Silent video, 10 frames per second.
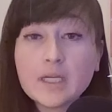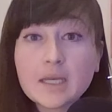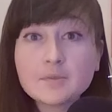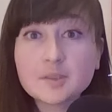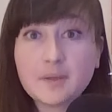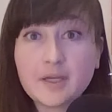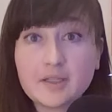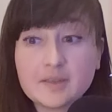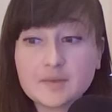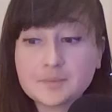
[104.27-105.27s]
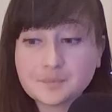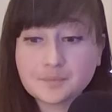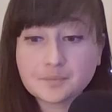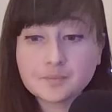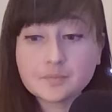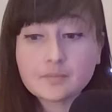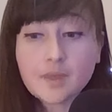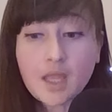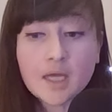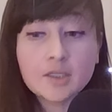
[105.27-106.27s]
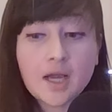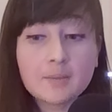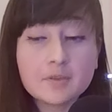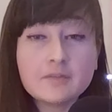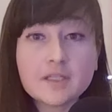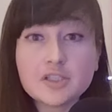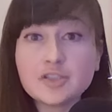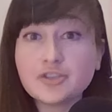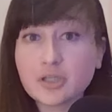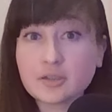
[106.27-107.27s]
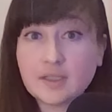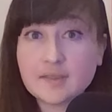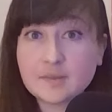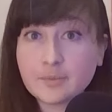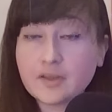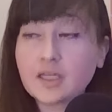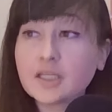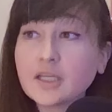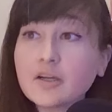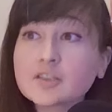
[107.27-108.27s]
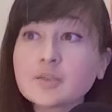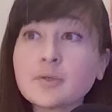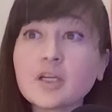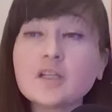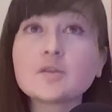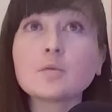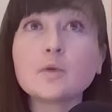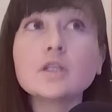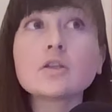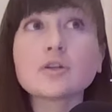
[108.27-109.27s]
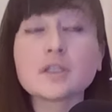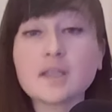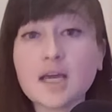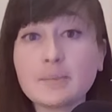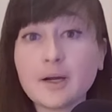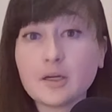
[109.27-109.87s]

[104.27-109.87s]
it comes to Paris, and I believe that she's generally a sympathetic character because we learn a lot about her